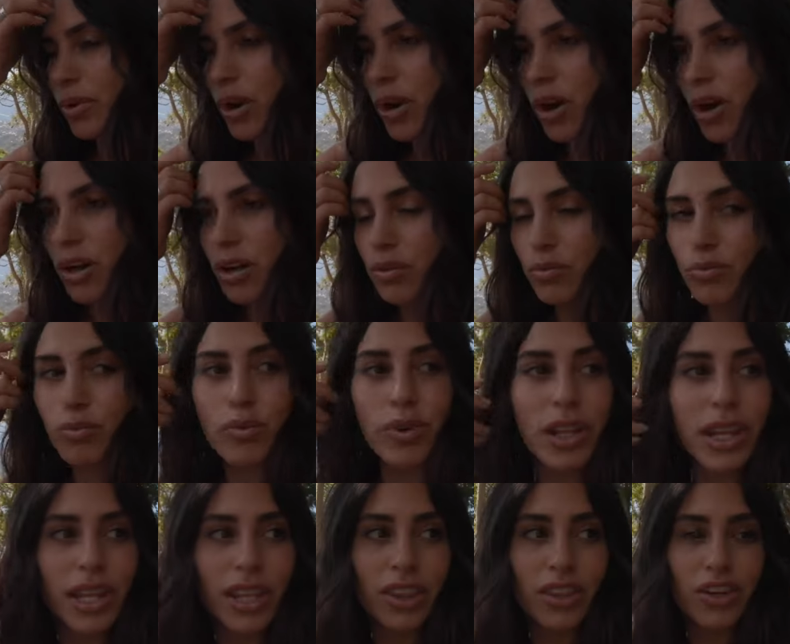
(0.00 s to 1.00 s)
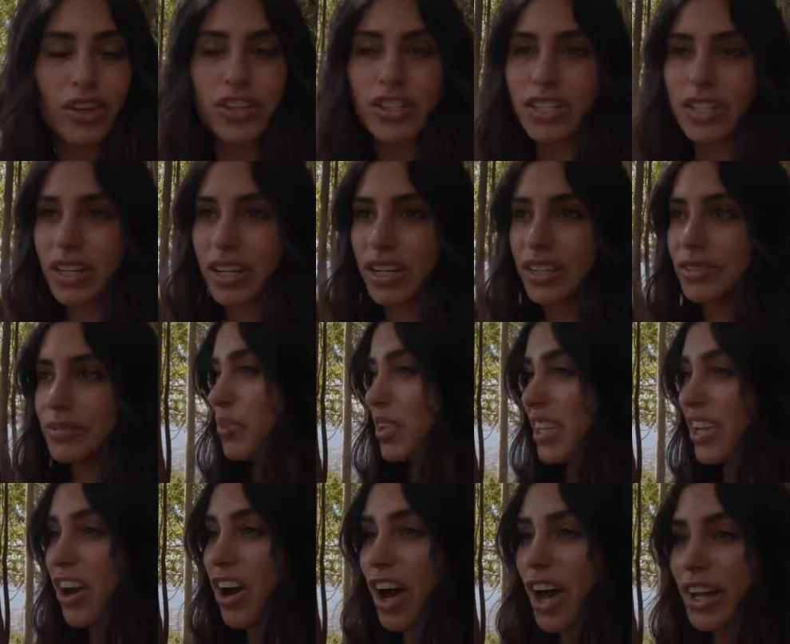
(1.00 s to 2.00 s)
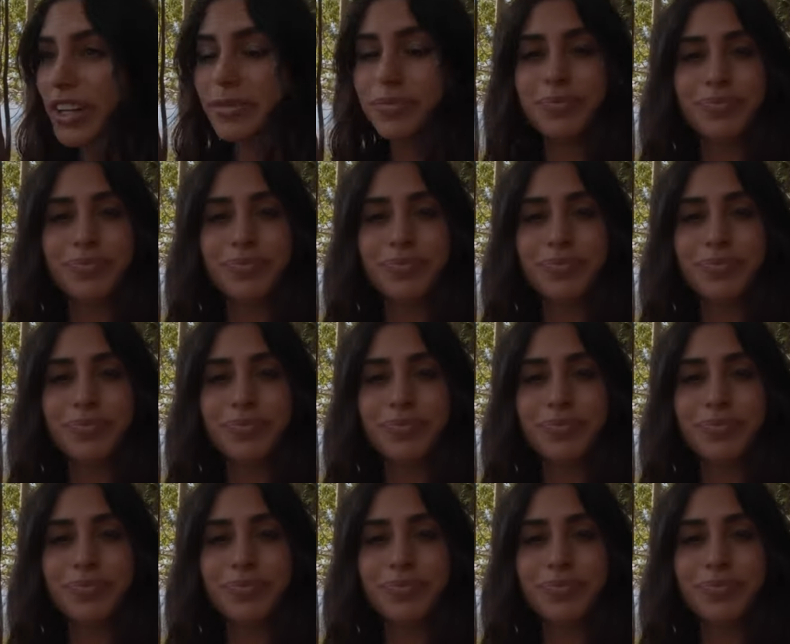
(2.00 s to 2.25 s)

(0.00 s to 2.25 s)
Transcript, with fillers: all really thirsty, really hot.